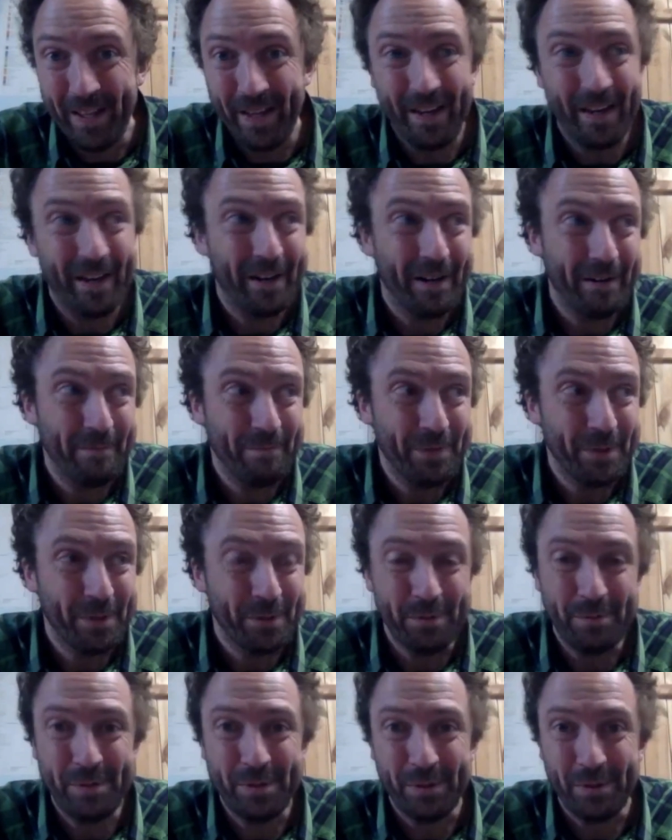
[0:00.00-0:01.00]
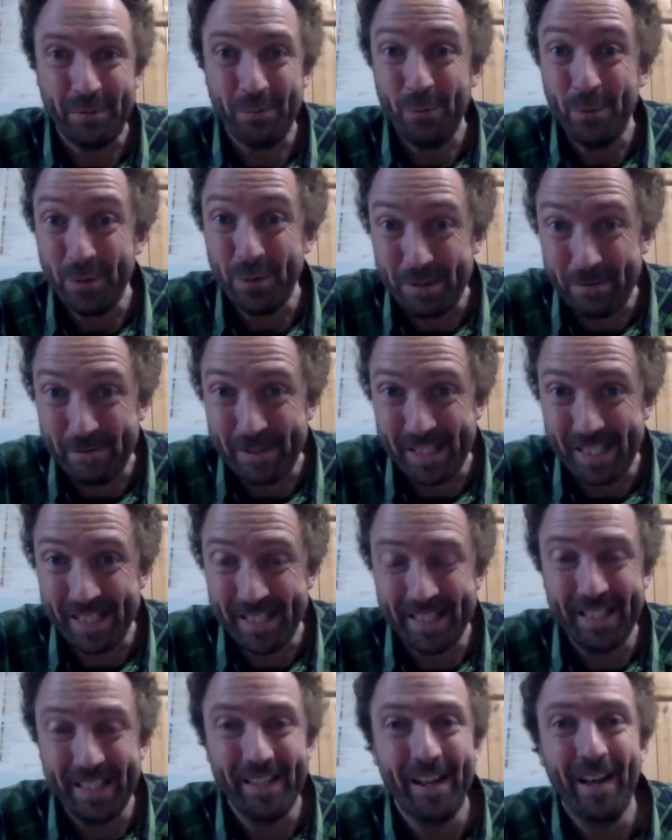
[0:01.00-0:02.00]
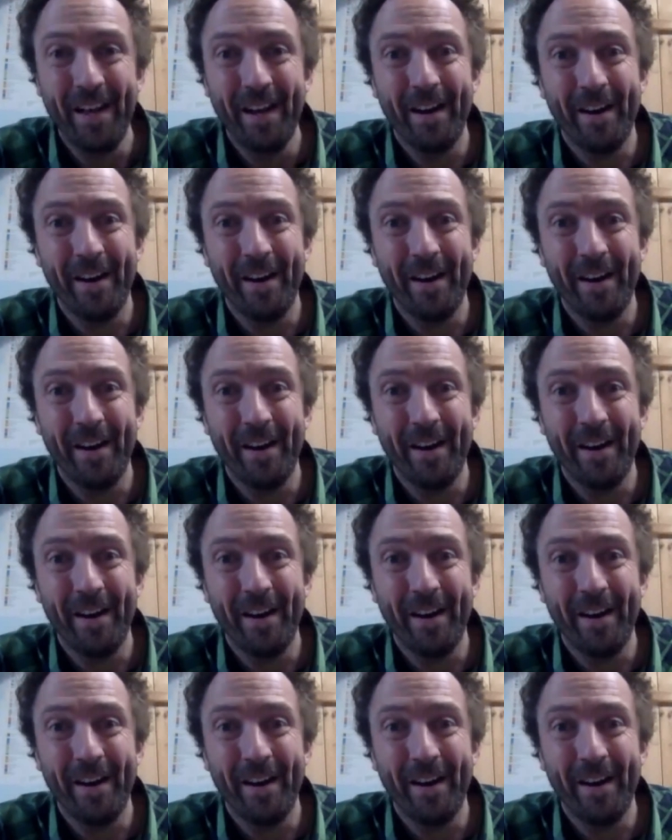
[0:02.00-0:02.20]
or sort of water resistant.